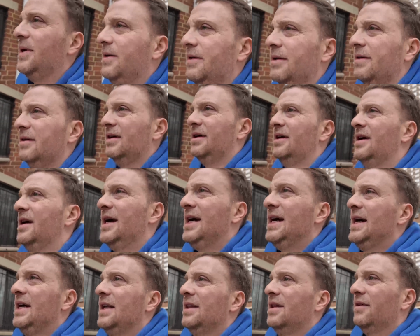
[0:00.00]
And
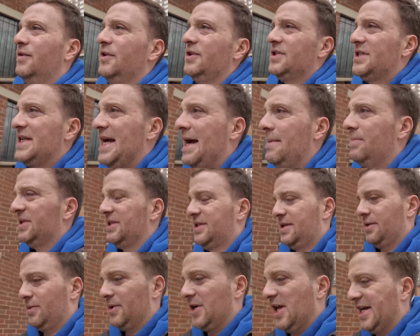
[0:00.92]
the first step
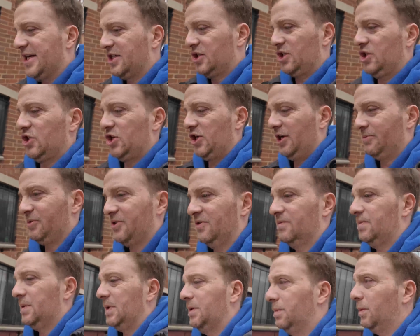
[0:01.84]
is the relationships
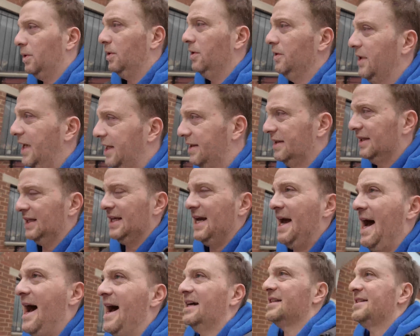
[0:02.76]
with people, and then
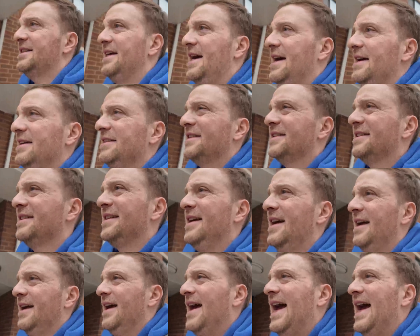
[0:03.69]
the access.